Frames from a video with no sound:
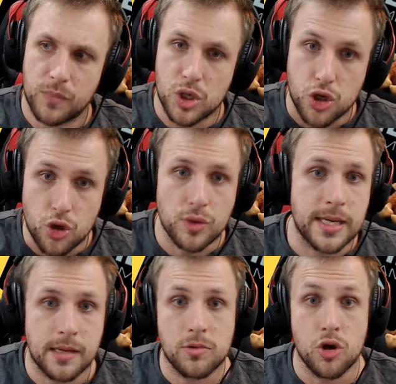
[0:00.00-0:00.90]

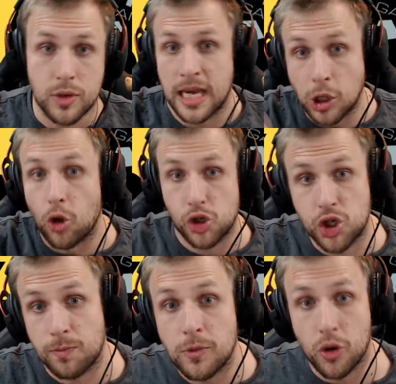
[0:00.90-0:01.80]
You can launch
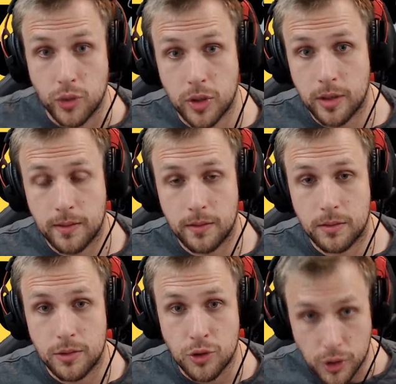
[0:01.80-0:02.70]
a nuke.
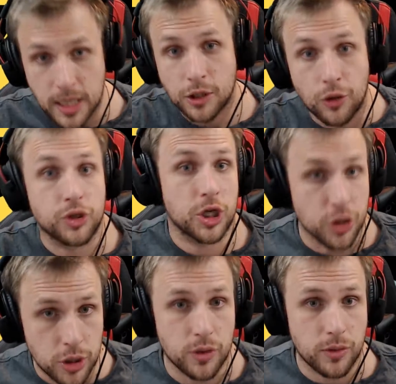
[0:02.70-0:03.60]
You can launch a
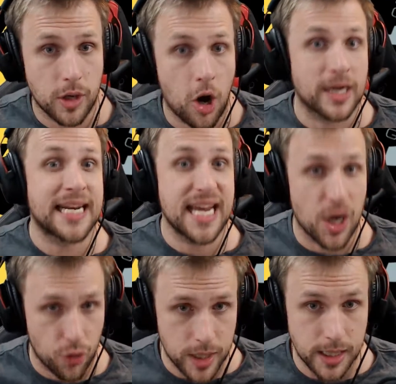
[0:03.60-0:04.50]
nuke on an
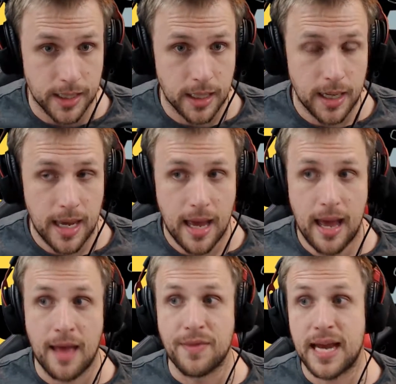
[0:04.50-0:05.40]
area,
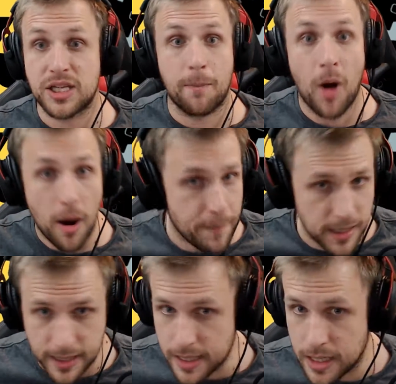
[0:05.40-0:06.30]
and that's a
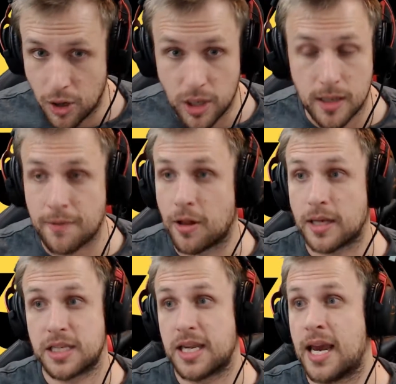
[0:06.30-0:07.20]
populated area. If
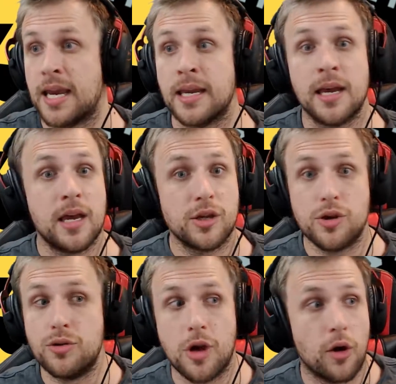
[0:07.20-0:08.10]
like say
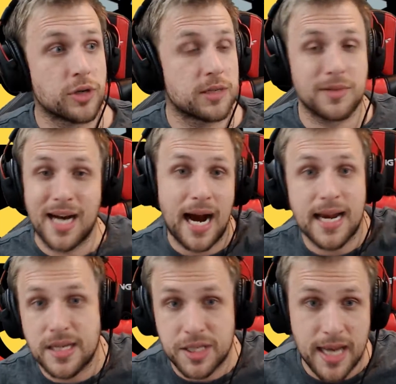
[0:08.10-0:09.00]
some
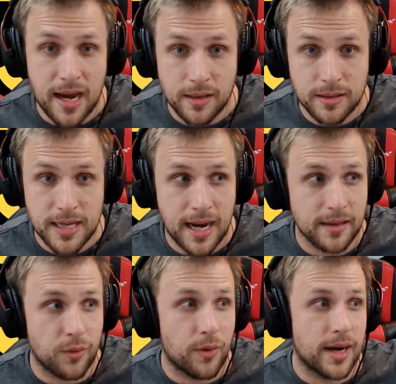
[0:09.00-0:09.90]
guys down
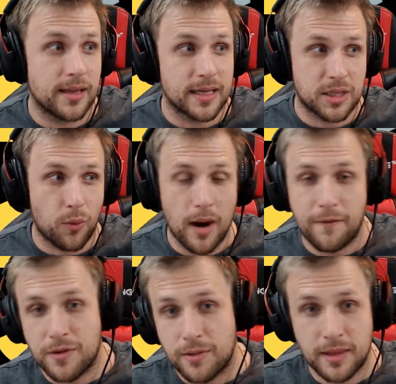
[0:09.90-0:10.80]
the way that's away
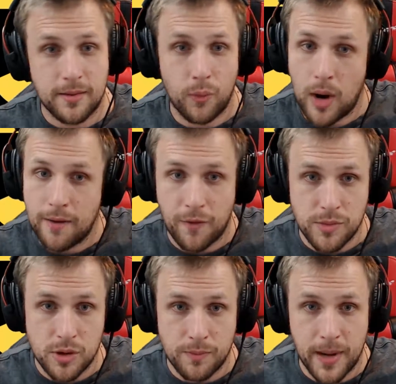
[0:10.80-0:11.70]
from
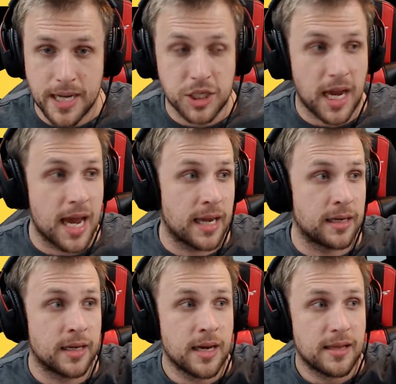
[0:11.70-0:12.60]
your base,
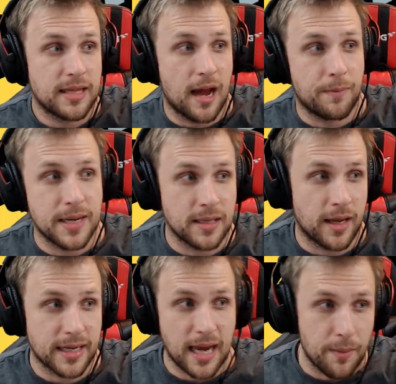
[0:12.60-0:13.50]
and they're being
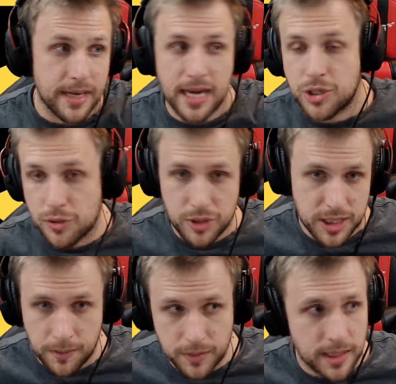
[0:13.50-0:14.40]
like coming at you or
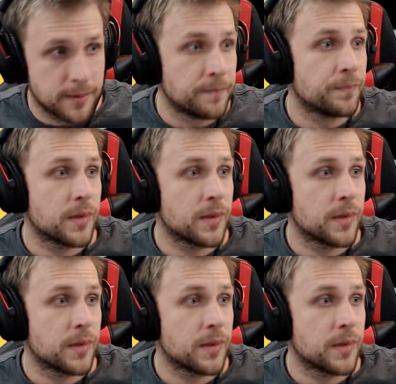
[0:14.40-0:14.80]
something,